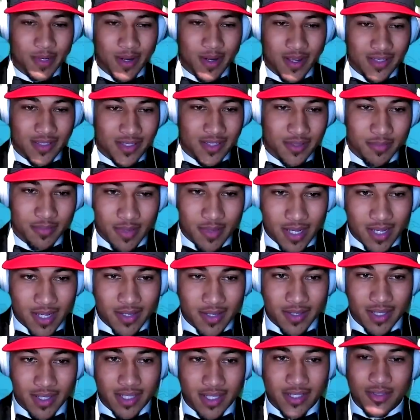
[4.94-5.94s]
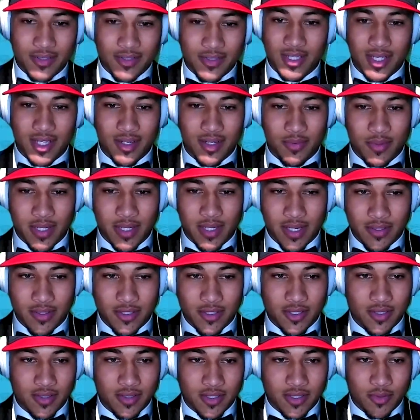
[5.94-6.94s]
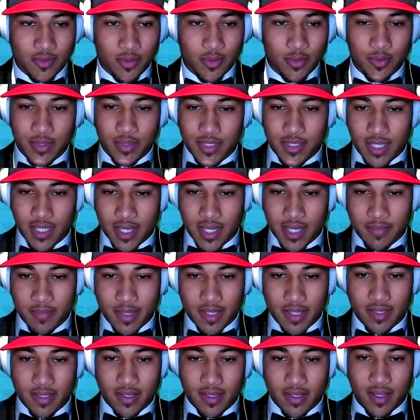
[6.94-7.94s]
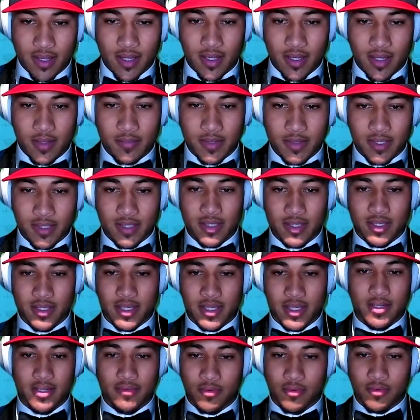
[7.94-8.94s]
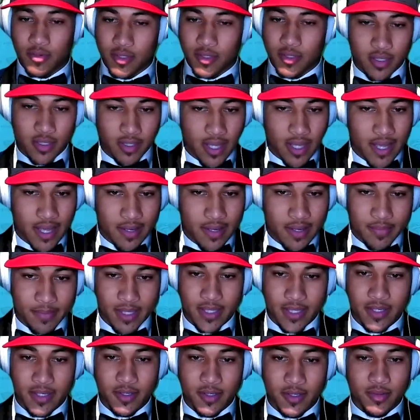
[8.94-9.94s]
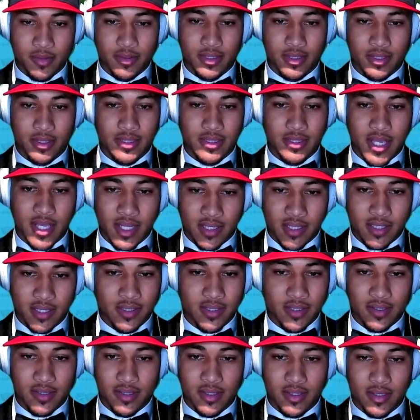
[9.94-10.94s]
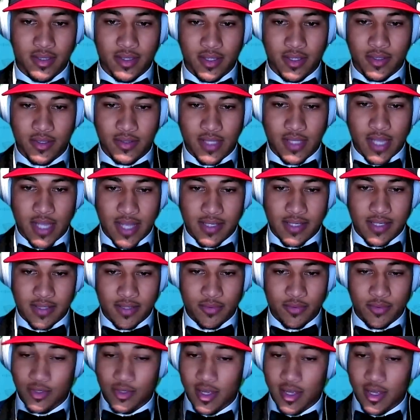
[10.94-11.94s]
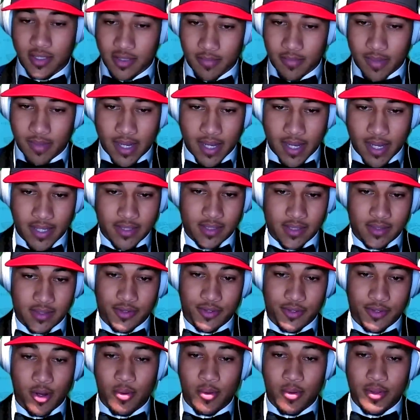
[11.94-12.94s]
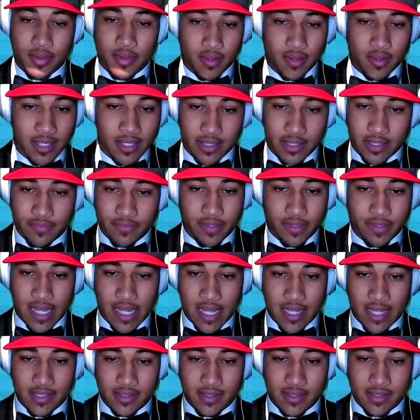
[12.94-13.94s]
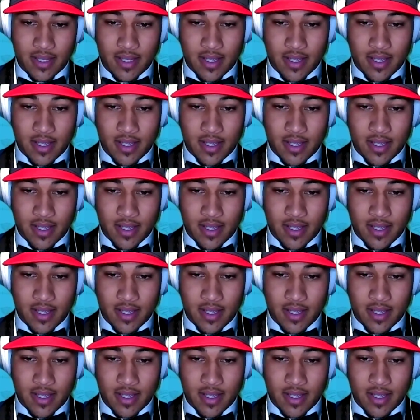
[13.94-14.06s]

awesome. Like you said, went out to work with John Beck in California, and Adam Dato and Taylor and those guys, and it was awesome. I had to throw with a lot of different guys,